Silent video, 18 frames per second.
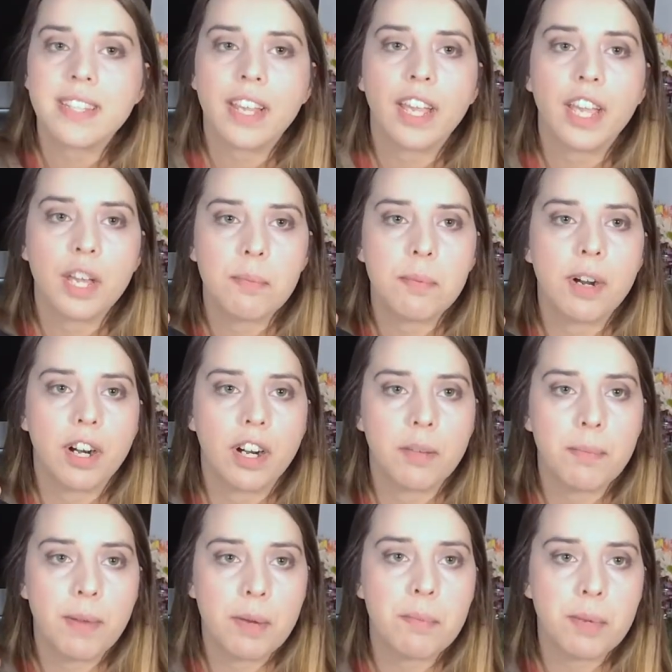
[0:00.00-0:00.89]
I am hard
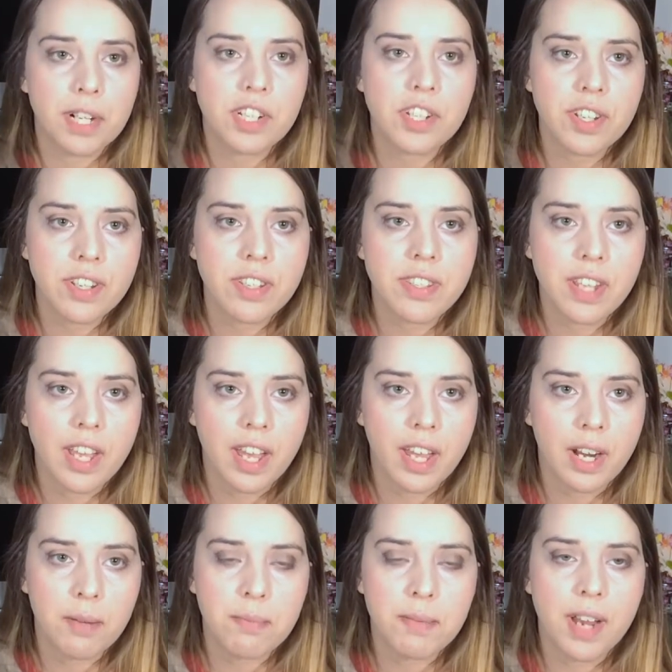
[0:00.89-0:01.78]
on my brushes,
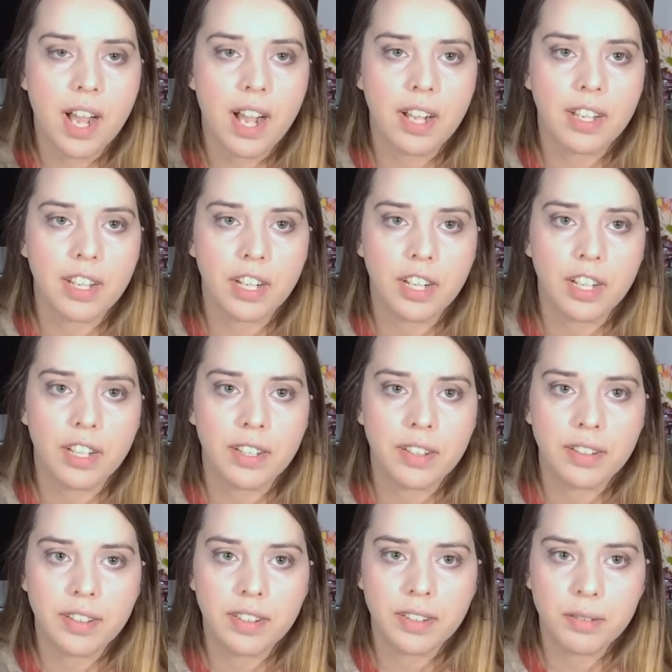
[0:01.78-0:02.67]
and I'm not
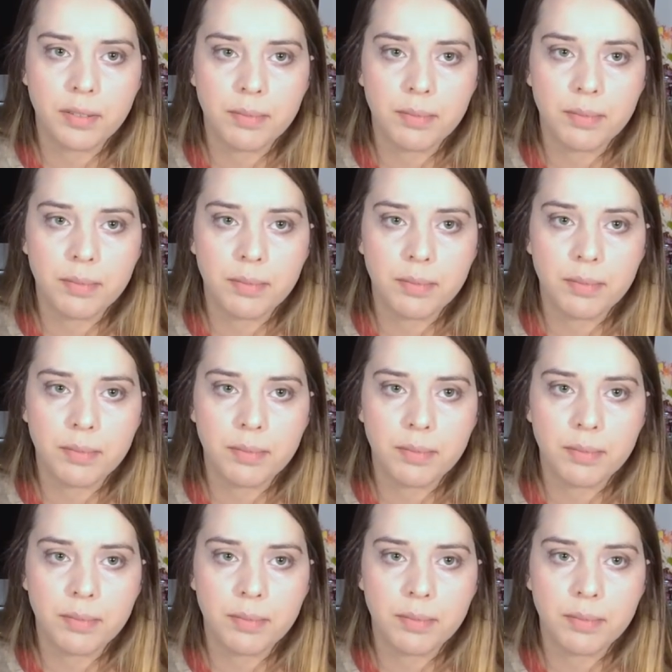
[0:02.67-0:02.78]
gonna